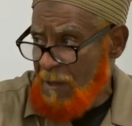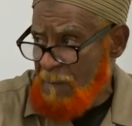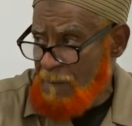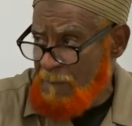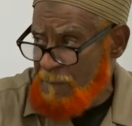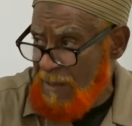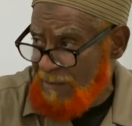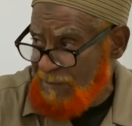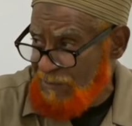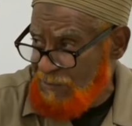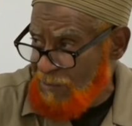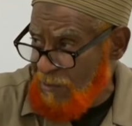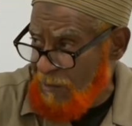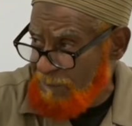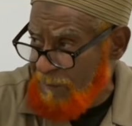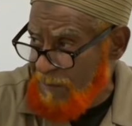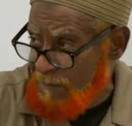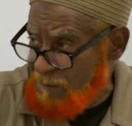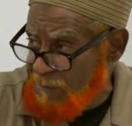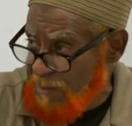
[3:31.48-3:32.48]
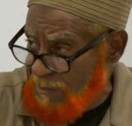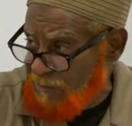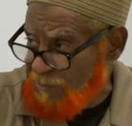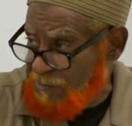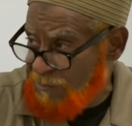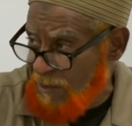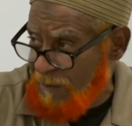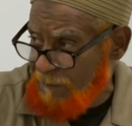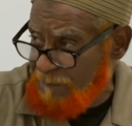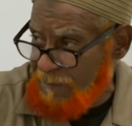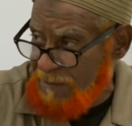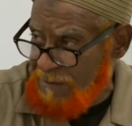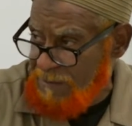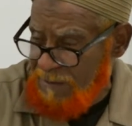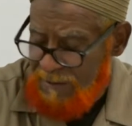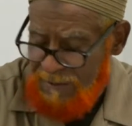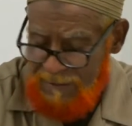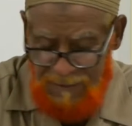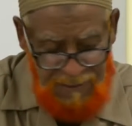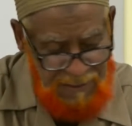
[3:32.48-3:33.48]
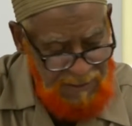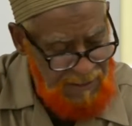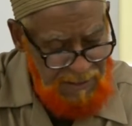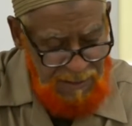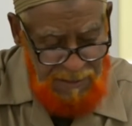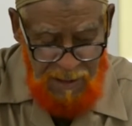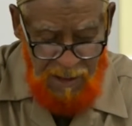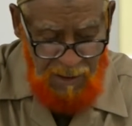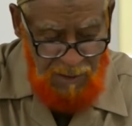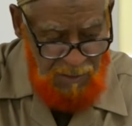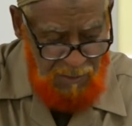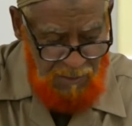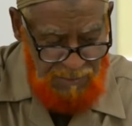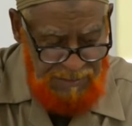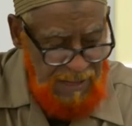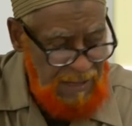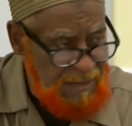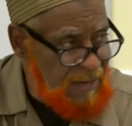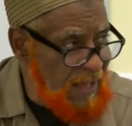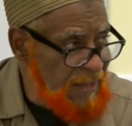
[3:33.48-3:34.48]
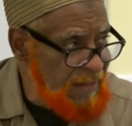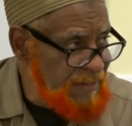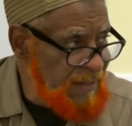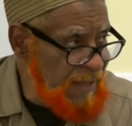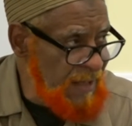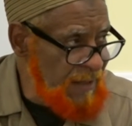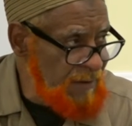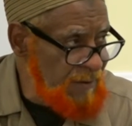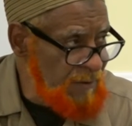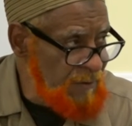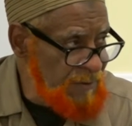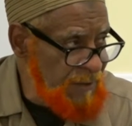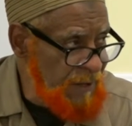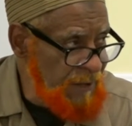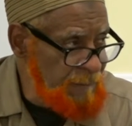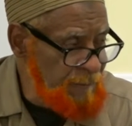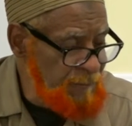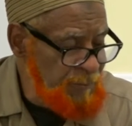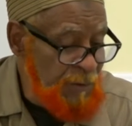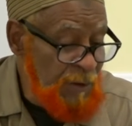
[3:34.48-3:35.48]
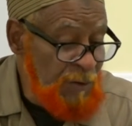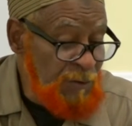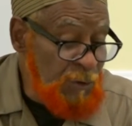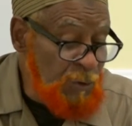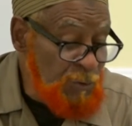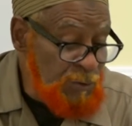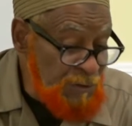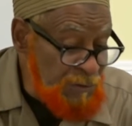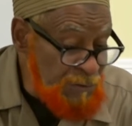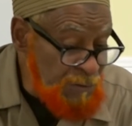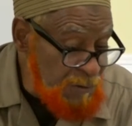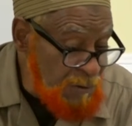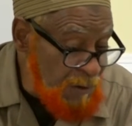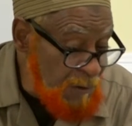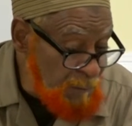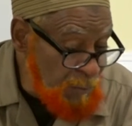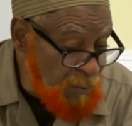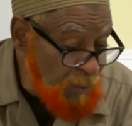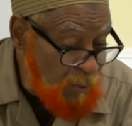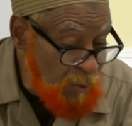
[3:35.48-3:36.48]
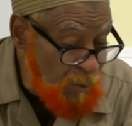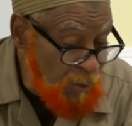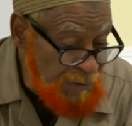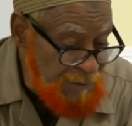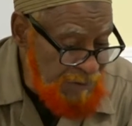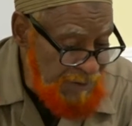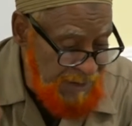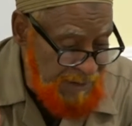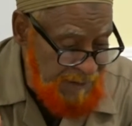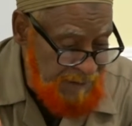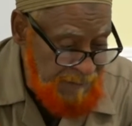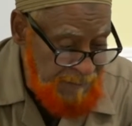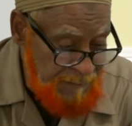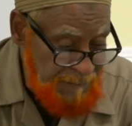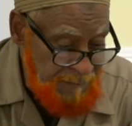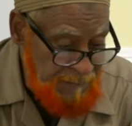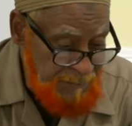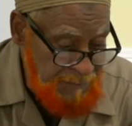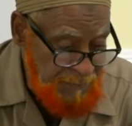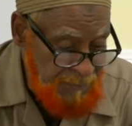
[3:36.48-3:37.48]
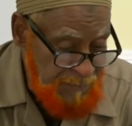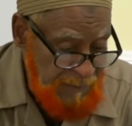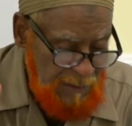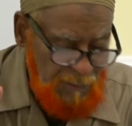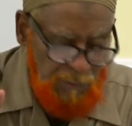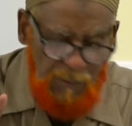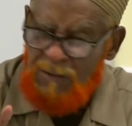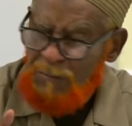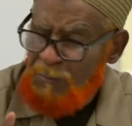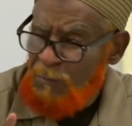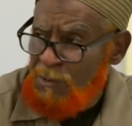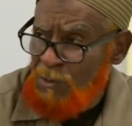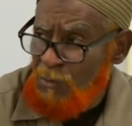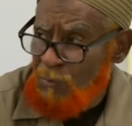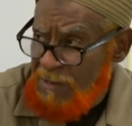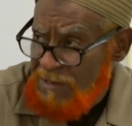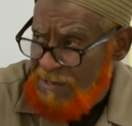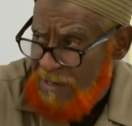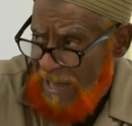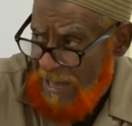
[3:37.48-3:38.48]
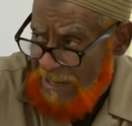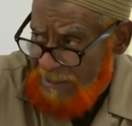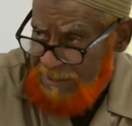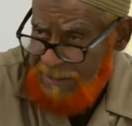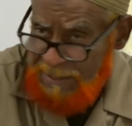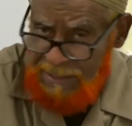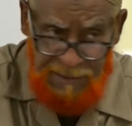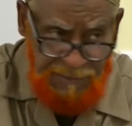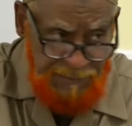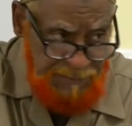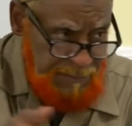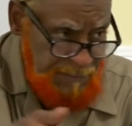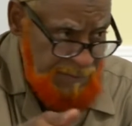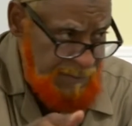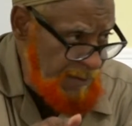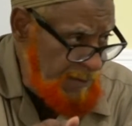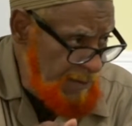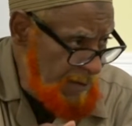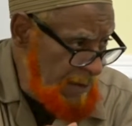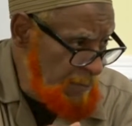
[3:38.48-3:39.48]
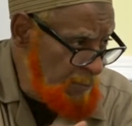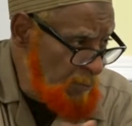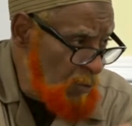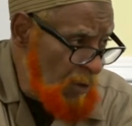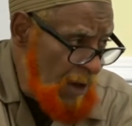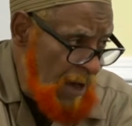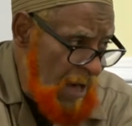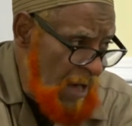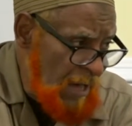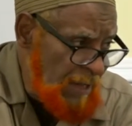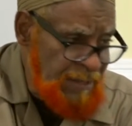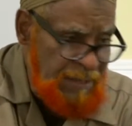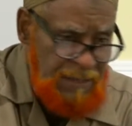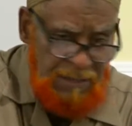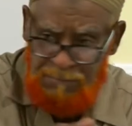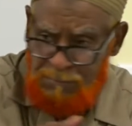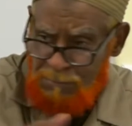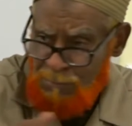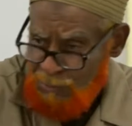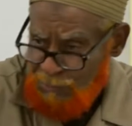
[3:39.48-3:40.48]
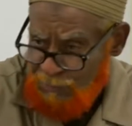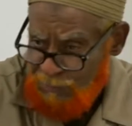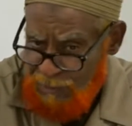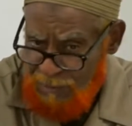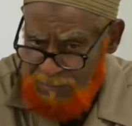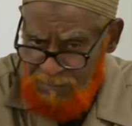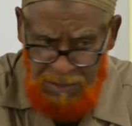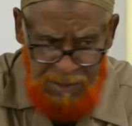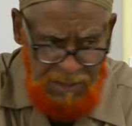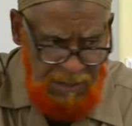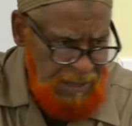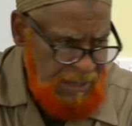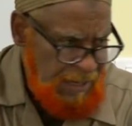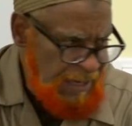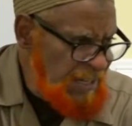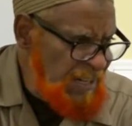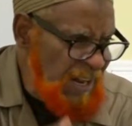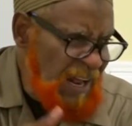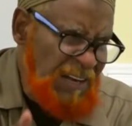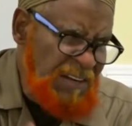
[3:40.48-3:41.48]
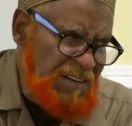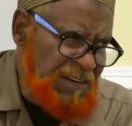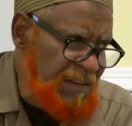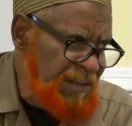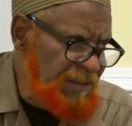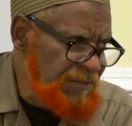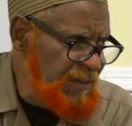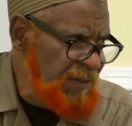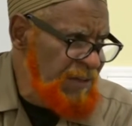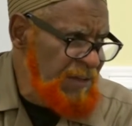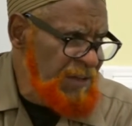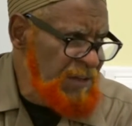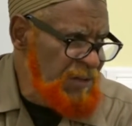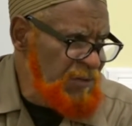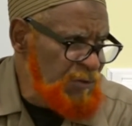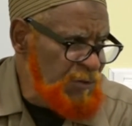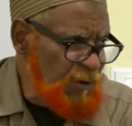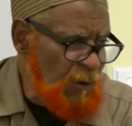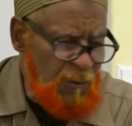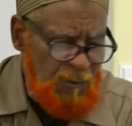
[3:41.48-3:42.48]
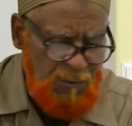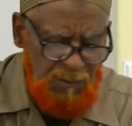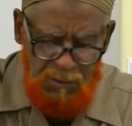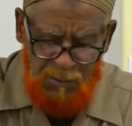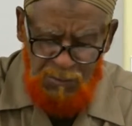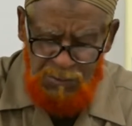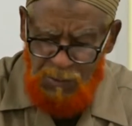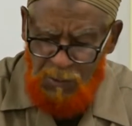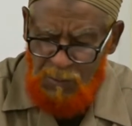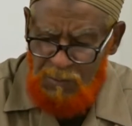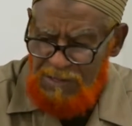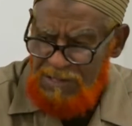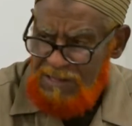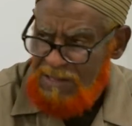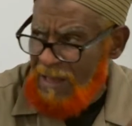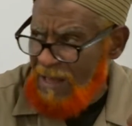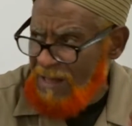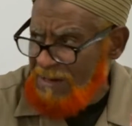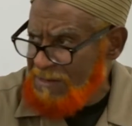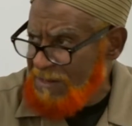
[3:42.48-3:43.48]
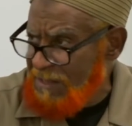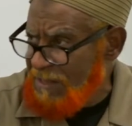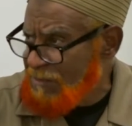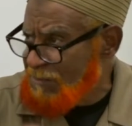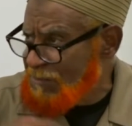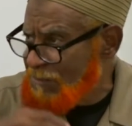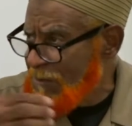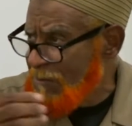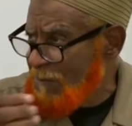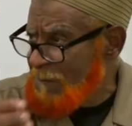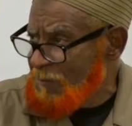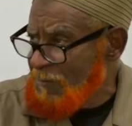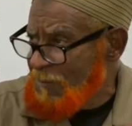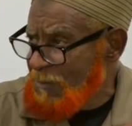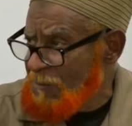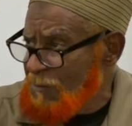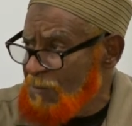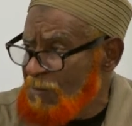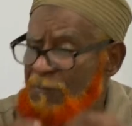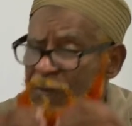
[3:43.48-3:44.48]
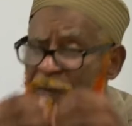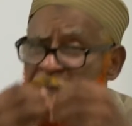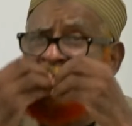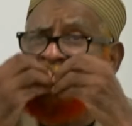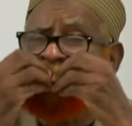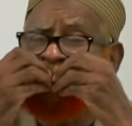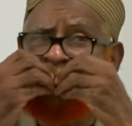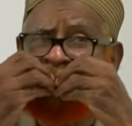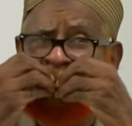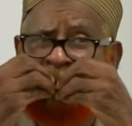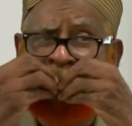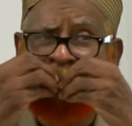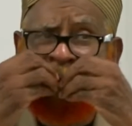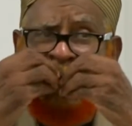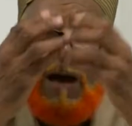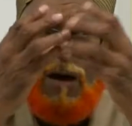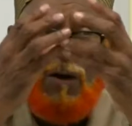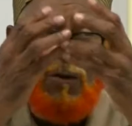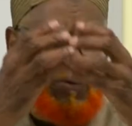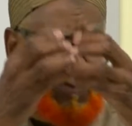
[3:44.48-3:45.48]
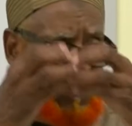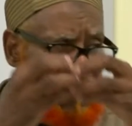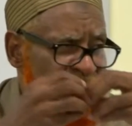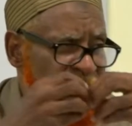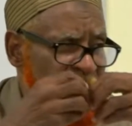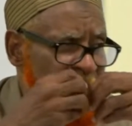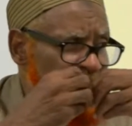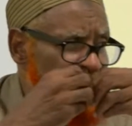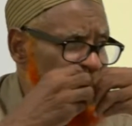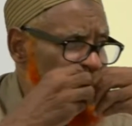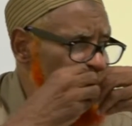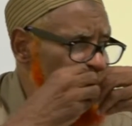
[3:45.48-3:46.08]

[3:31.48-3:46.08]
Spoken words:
messed up and mixed up. And no, it's not like that. Okay? So this is important. That's why when you read the hadiths in Bukhari, Muslim, in the hadiths, and so many hadiths from the mouth of the